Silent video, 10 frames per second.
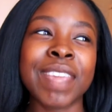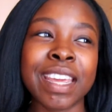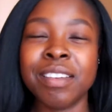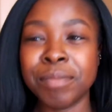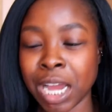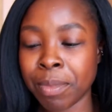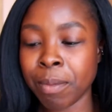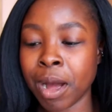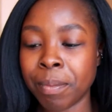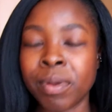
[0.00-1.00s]
Edit them, type
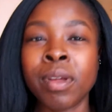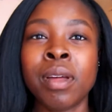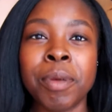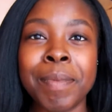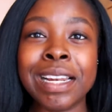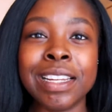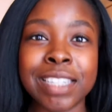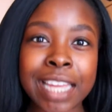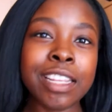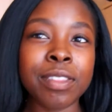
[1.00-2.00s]
them up, but mainly
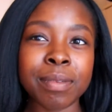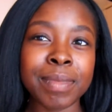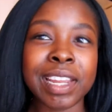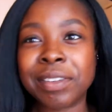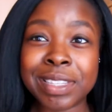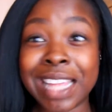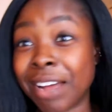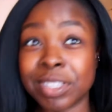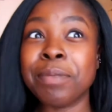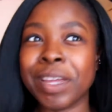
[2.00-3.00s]
to edit them. Like that
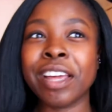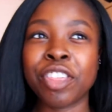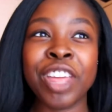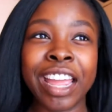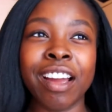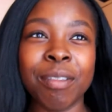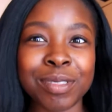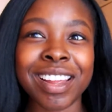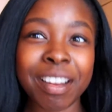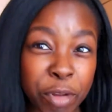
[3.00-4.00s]
was the big thing. I
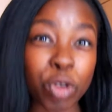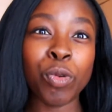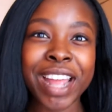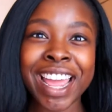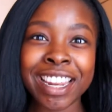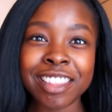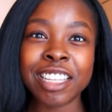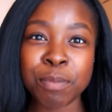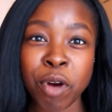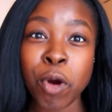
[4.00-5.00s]
was like, I'm going to edit
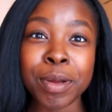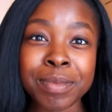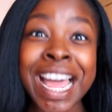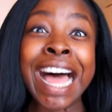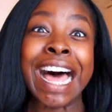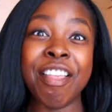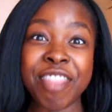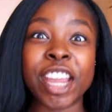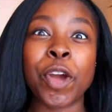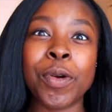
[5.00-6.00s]
these poems
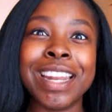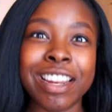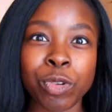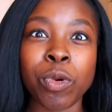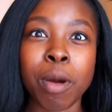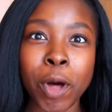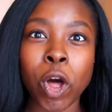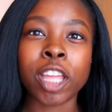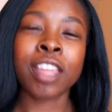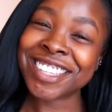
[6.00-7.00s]
and they're going into a
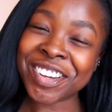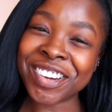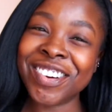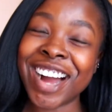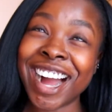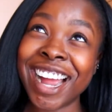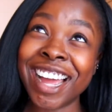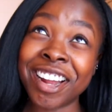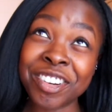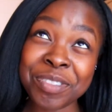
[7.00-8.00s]
book. So I
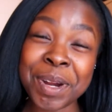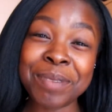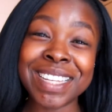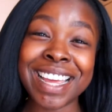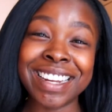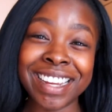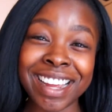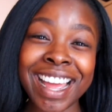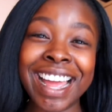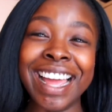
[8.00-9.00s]
had 100 poems to
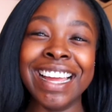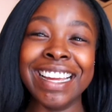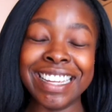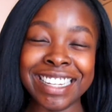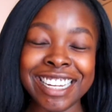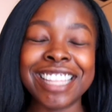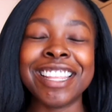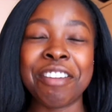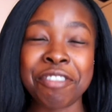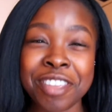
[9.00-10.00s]
edit and
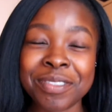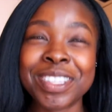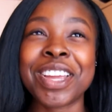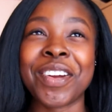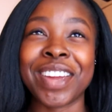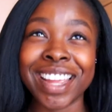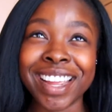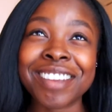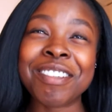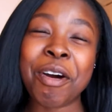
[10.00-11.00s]
everything was
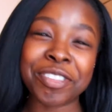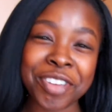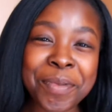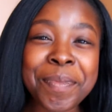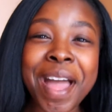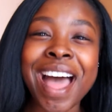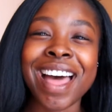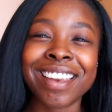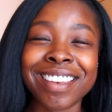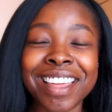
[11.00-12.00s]
going not so
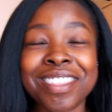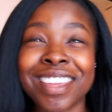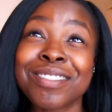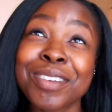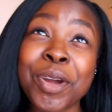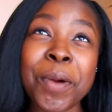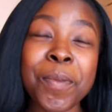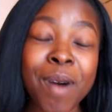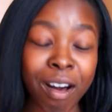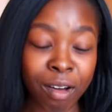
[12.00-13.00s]
bad. Like things were
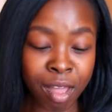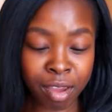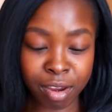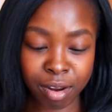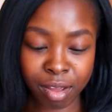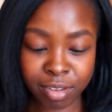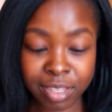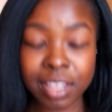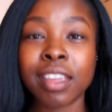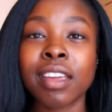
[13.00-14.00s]
going well. You know, I was
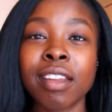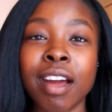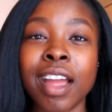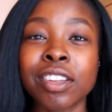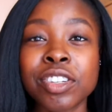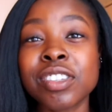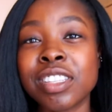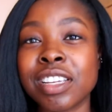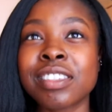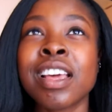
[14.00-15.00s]
thinking, yeah, I could do
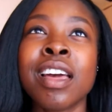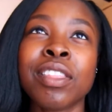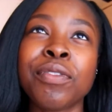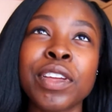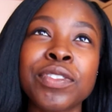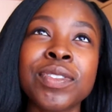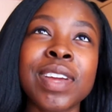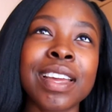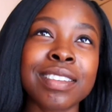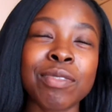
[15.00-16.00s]
this. The first few
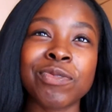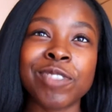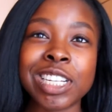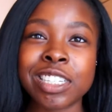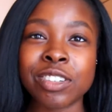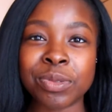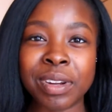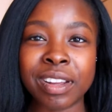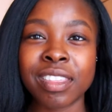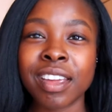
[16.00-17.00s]
days I really didn't do
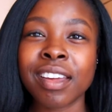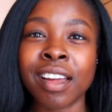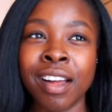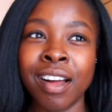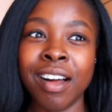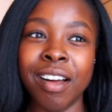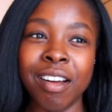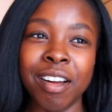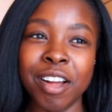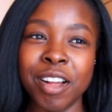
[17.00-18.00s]
anything.
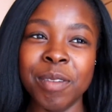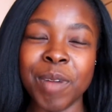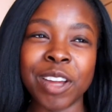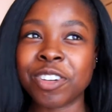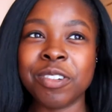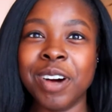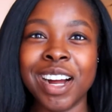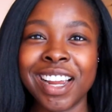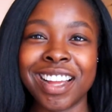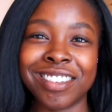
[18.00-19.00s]
I don't know
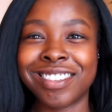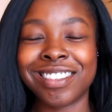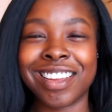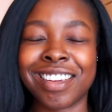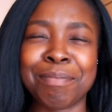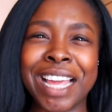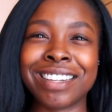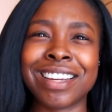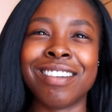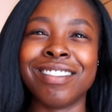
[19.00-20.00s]
why, I just like
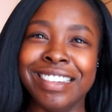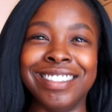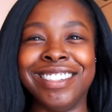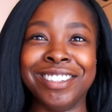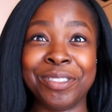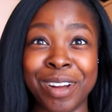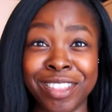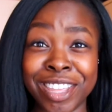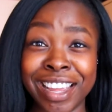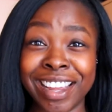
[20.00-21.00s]
blanked out and didn't do
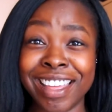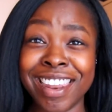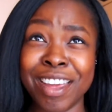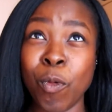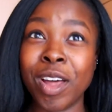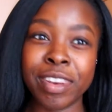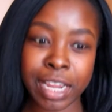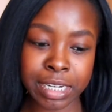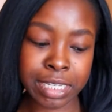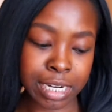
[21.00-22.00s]
nothing. And then one
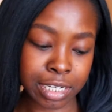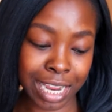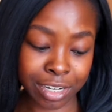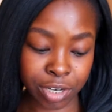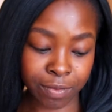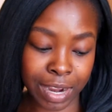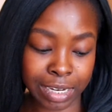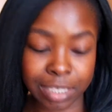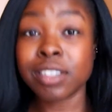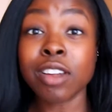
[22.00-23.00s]
day I decided to actually
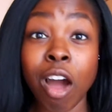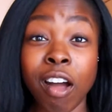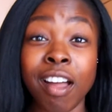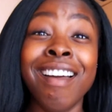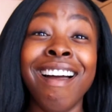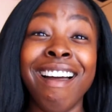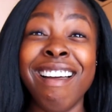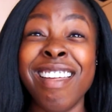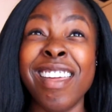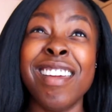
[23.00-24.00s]
finally start.
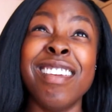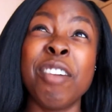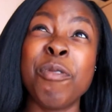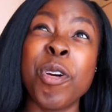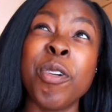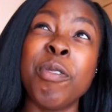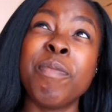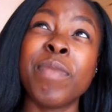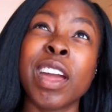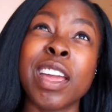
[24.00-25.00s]
And
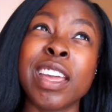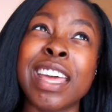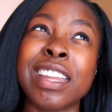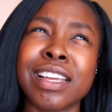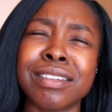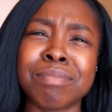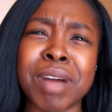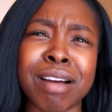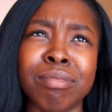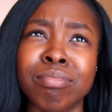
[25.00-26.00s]
I edited
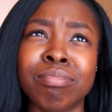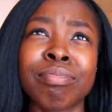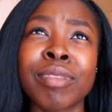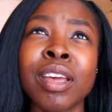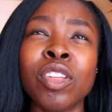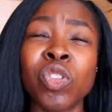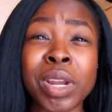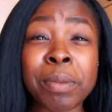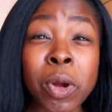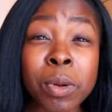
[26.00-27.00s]
about
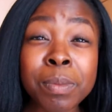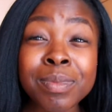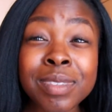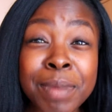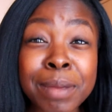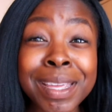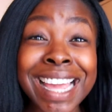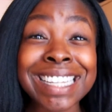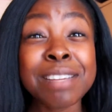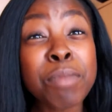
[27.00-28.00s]
20 poems, maybe
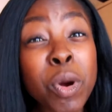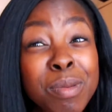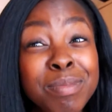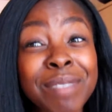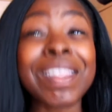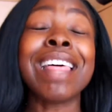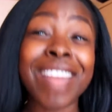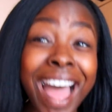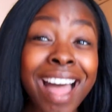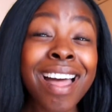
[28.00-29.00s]
18 poems, something like
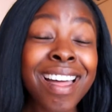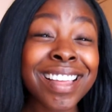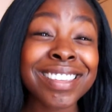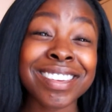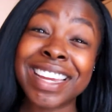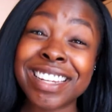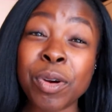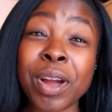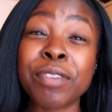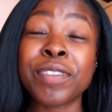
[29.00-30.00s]
that. So I
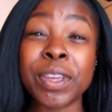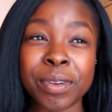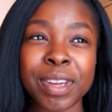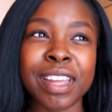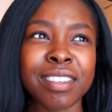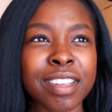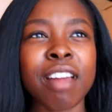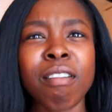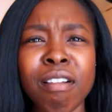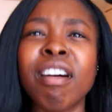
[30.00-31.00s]
edited quite a few and I was
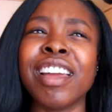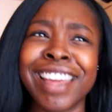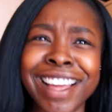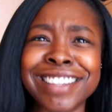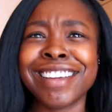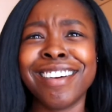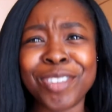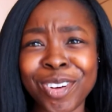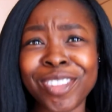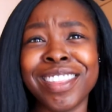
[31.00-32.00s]
like, oh yes,
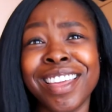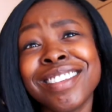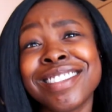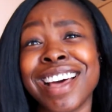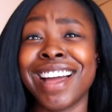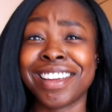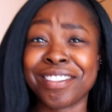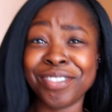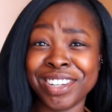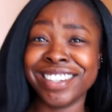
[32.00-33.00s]
I've got this, I
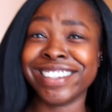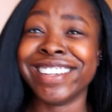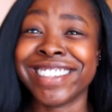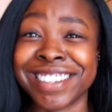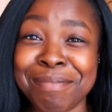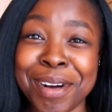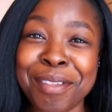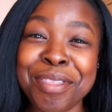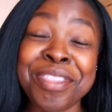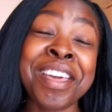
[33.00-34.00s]
finish this in a
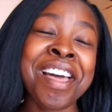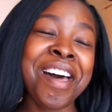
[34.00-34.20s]
month.